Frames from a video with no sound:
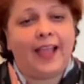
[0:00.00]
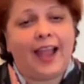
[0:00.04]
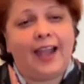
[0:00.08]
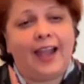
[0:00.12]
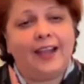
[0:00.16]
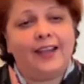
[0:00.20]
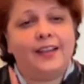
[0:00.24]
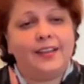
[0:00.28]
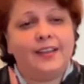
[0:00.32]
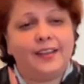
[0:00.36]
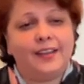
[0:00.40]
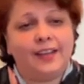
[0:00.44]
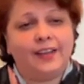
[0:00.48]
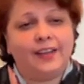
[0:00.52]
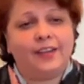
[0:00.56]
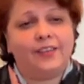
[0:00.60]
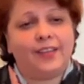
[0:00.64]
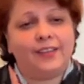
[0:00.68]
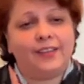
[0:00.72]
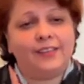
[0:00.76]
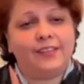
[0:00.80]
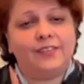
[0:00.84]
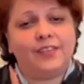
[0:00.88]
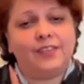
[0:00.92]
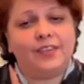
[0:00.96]
And an
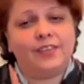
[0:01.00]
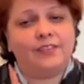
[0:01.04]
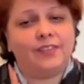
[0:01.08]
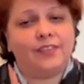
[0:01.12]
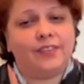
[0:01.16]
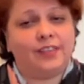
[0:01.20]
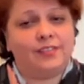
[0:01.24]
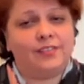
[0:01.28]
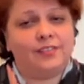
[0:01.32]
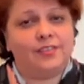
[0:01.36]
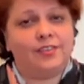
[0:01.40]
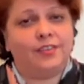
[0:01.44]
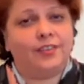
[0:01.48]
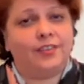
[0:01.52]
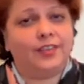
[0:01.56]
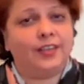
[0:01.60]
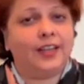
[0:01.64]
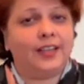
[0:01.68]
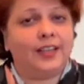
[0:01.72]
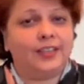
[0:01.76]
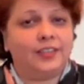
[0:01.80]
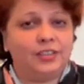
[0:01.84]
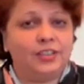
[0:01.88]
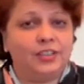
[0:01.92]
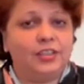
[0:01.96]
aggressive investor
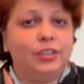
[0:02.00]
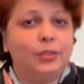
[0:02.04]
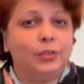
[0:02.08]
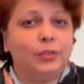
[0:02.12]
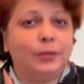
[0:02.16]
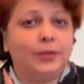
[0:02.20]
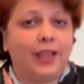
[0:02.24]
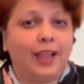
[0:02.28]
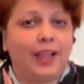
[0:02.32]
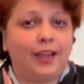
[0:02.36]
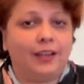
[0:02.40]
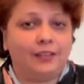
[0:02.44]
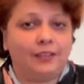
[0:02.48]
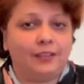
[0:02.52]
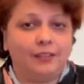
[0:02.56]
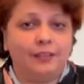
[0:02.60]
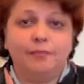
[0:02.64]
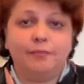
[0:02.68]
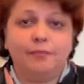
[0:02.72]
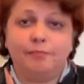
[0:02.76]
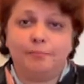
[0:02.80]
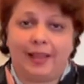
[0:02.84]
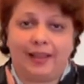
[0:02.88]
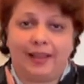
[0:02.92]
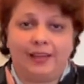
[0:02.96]
can actually look at
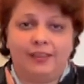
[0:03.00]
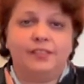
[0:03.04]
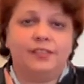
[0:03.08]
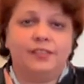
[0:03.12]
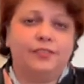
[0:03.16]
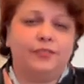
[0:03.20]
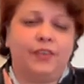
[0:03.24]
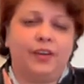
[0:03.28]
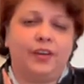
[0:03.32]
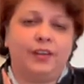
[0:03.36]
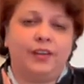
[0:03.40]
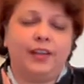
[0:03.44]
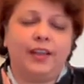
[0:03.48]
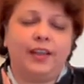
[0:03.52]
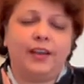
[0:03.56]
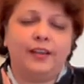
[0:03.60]
a balanced fund.